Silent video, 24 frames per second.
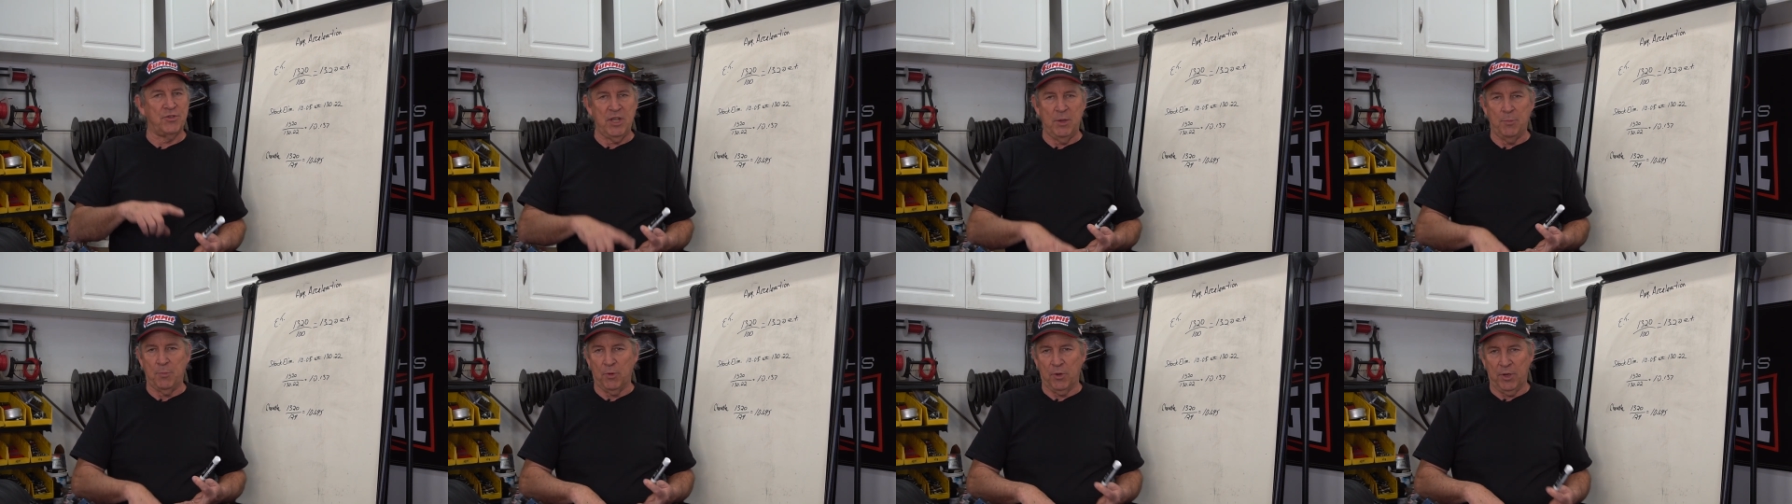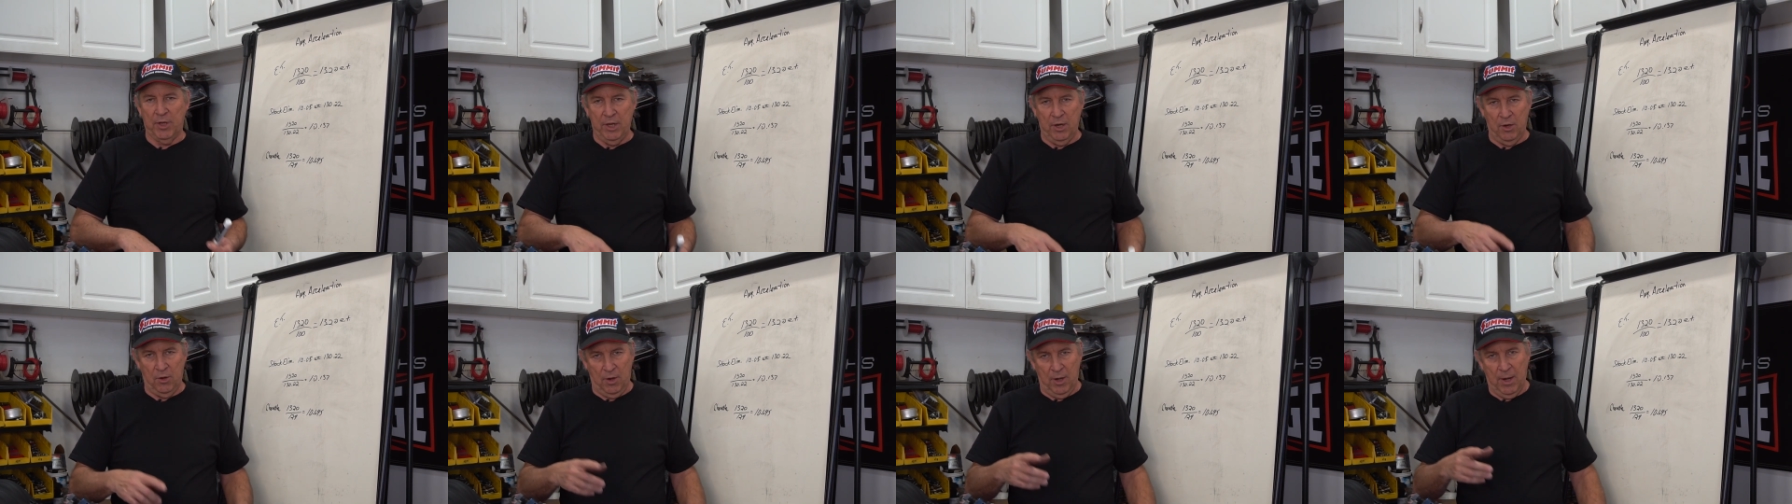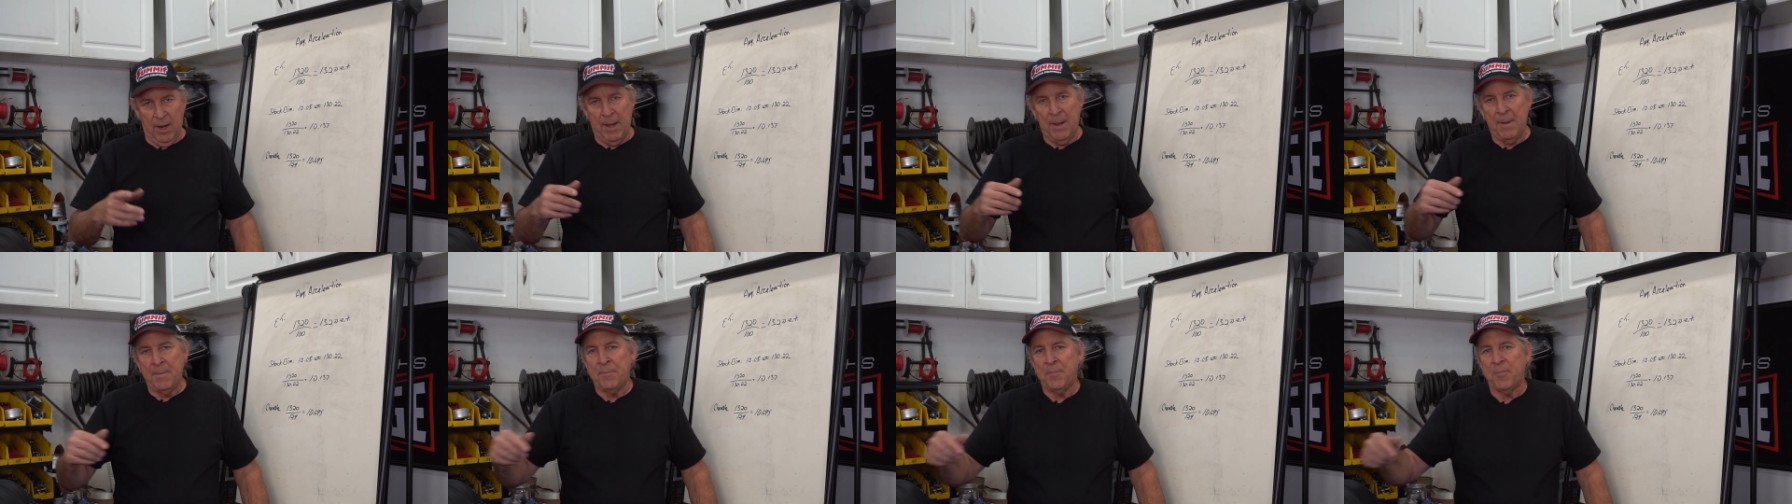deeper gear,
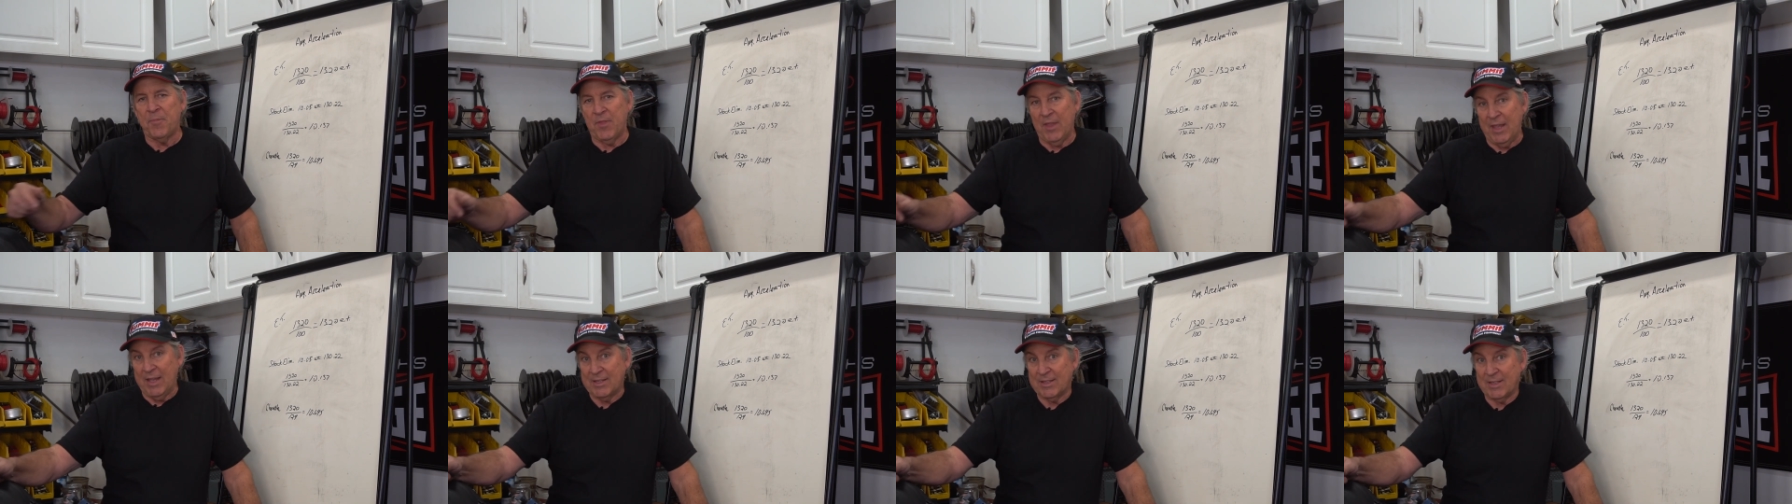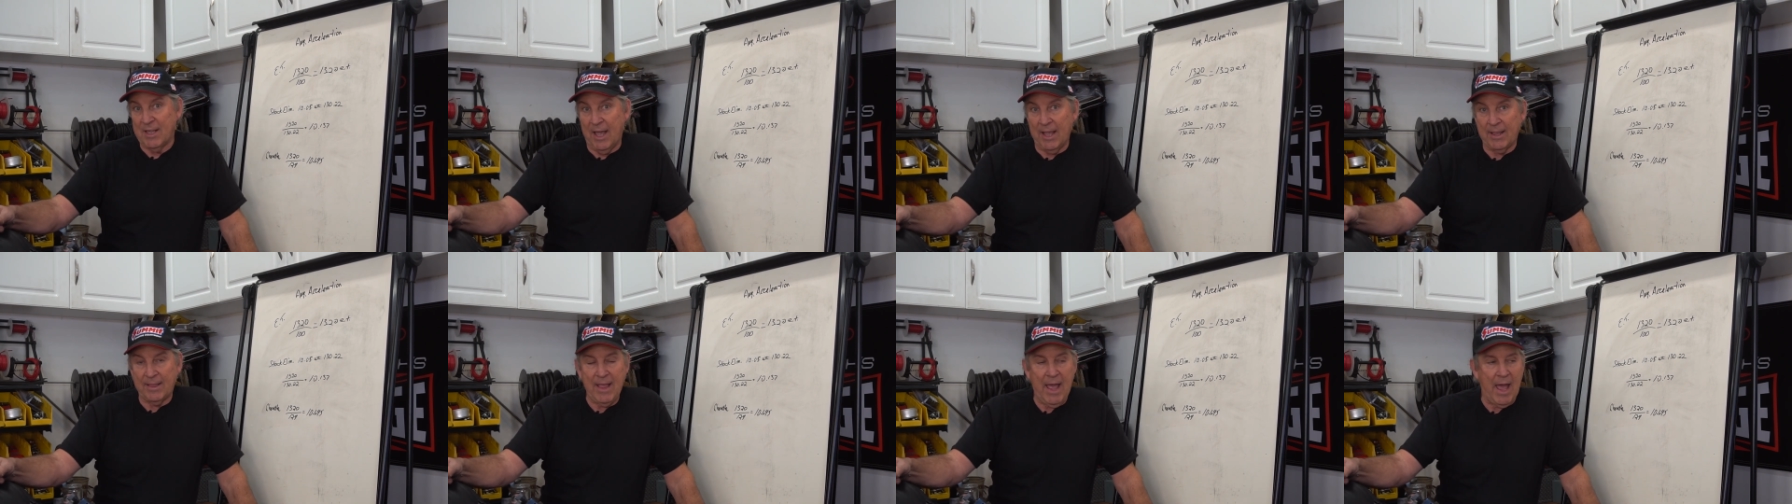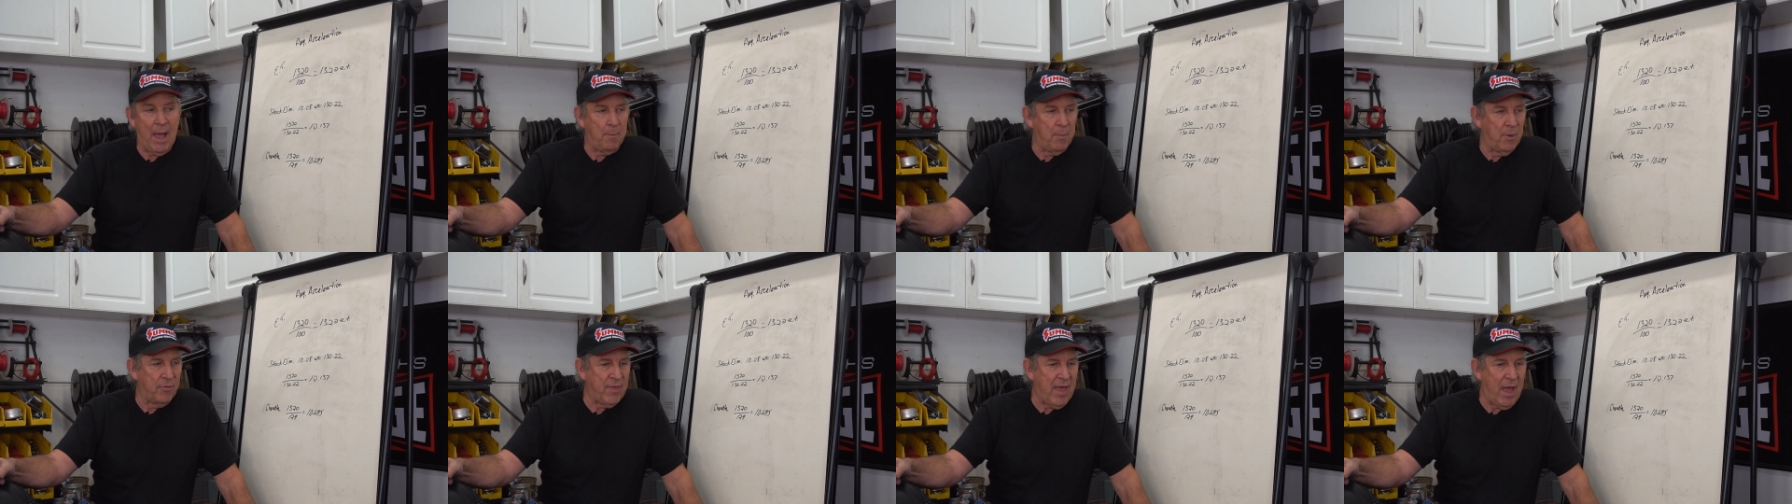things like
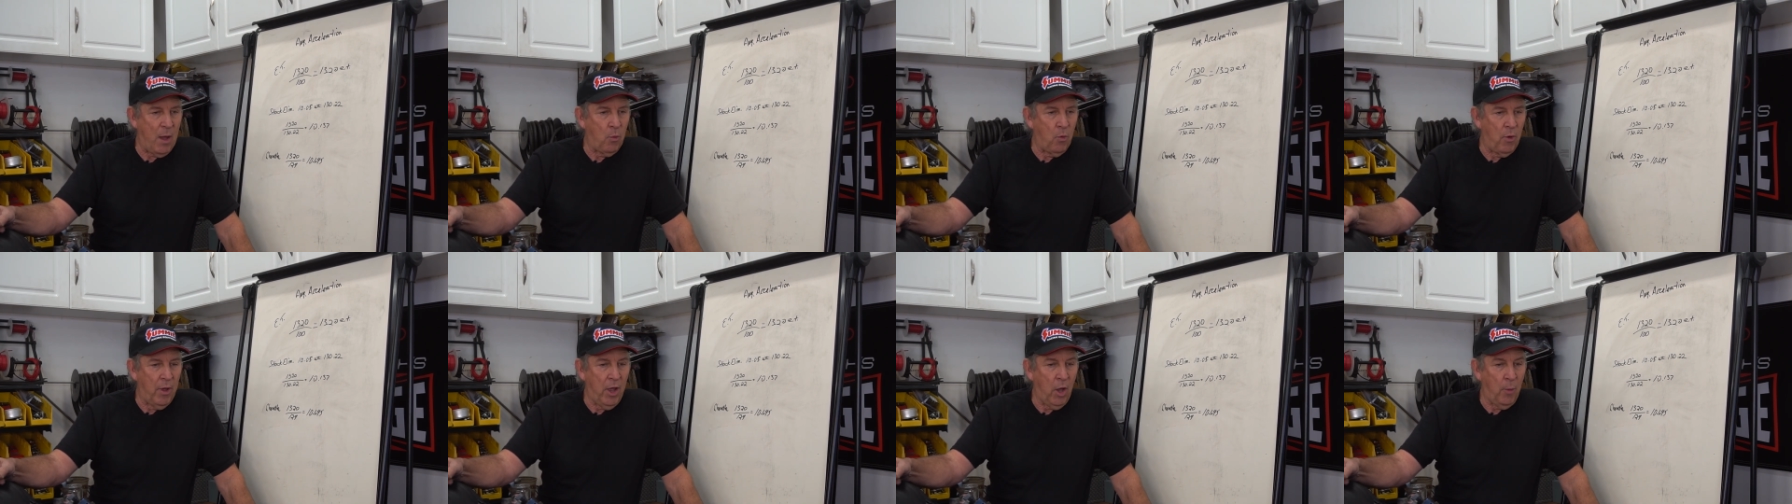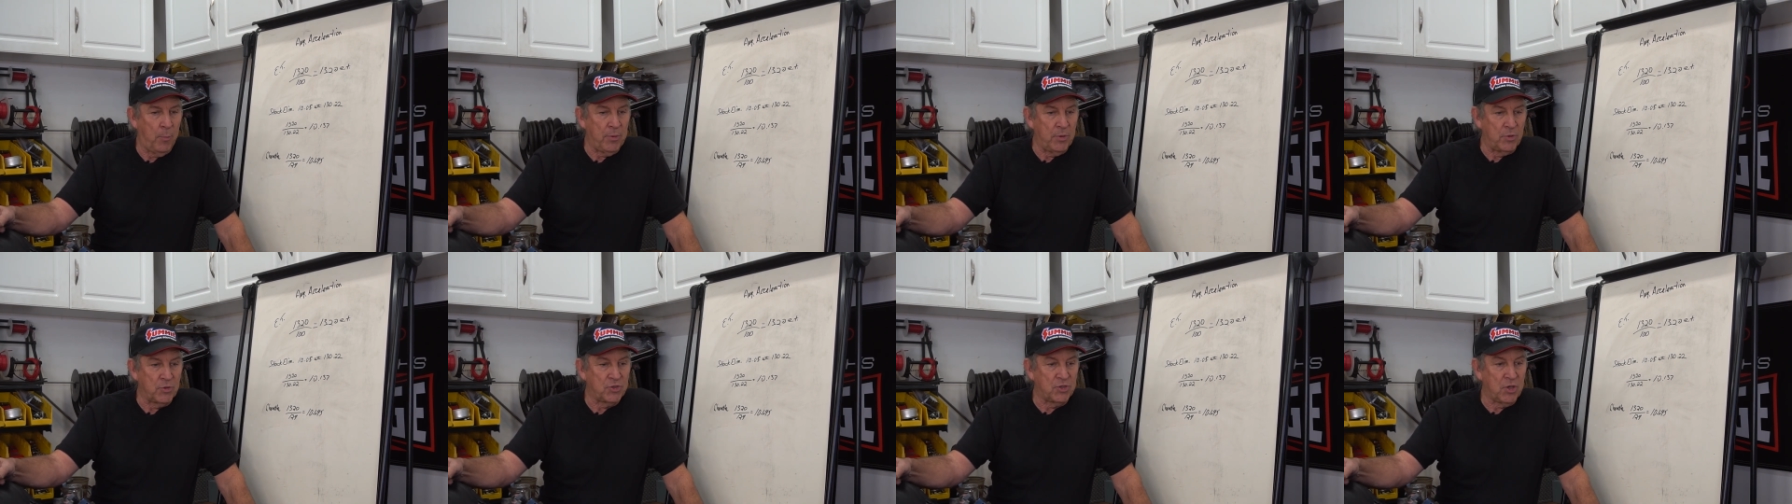that, but that will help you.